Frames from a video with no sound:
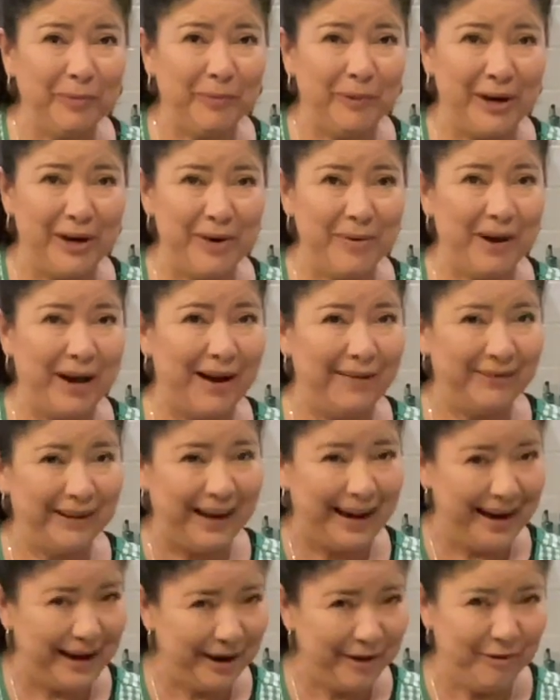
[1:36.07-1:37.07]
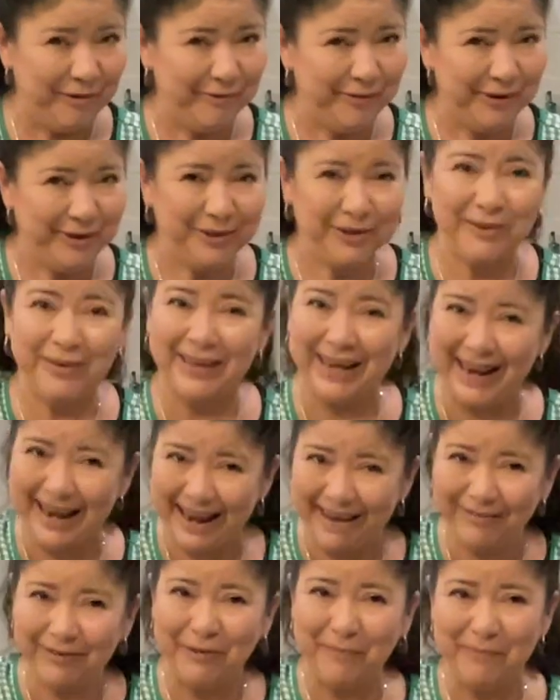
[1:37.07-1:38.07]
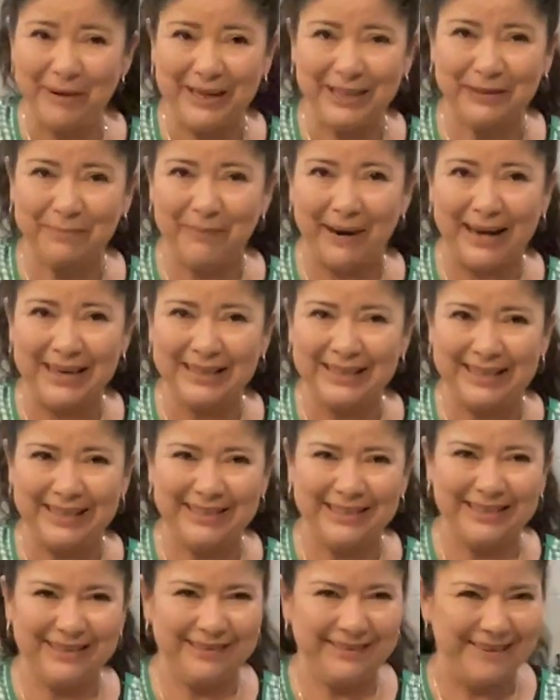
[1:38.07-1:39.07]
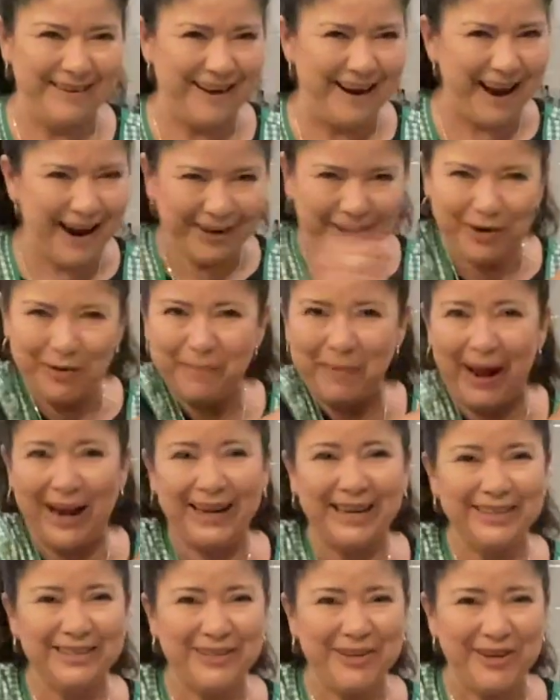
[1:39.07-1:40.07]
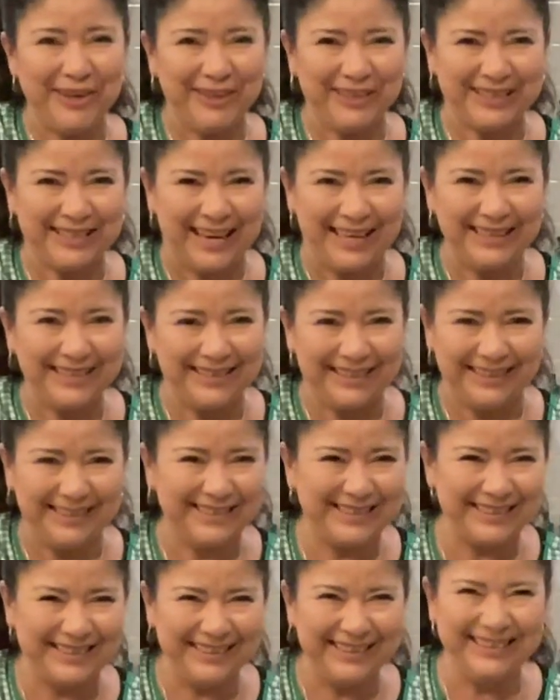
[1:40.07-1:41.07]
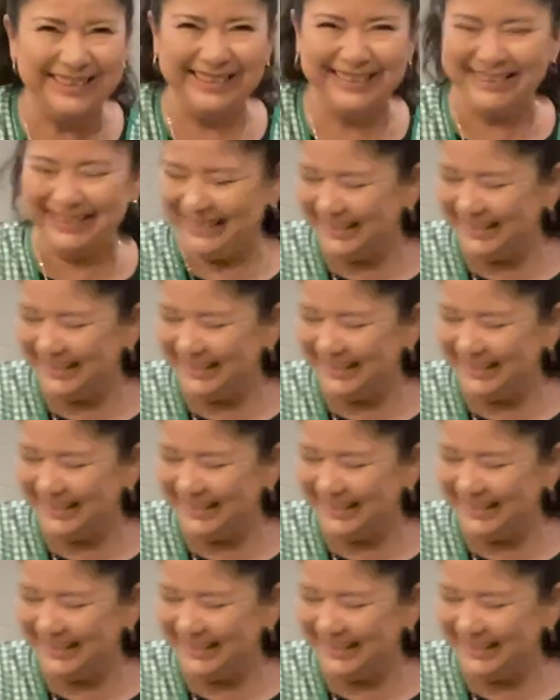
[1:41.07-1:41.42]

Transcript: when you have a hangover. So they have to be spicy to knock you back into your senses. Put